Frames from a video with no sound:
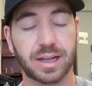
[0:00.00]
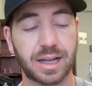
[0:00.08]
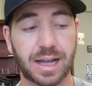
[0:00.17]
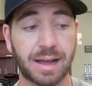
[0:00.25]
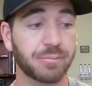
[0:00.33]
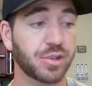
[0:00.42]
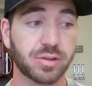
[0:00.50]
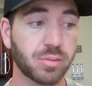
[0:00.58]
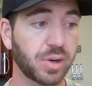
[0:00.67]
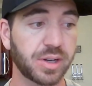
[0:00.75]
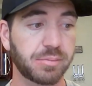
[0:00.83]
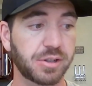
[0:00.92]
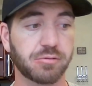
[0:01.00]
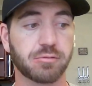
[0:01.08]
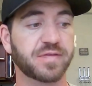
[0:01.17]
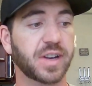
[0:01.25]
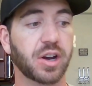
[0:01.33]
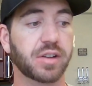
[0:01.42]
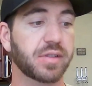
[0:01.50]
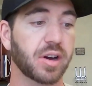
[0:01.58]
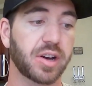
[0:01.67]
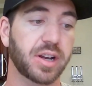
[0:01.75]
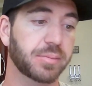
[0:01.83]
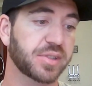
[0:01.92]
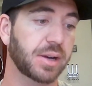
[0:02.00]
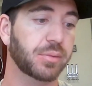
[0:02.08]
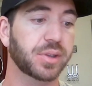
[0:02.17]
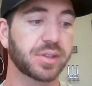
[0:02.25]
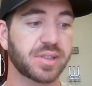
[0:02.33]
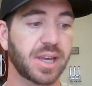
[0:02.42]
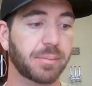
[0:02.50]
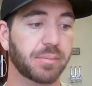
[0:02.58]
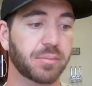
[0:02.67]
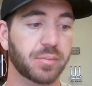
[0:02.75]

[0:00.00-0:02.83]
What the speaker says: I'm just going to be very, very upset with this game.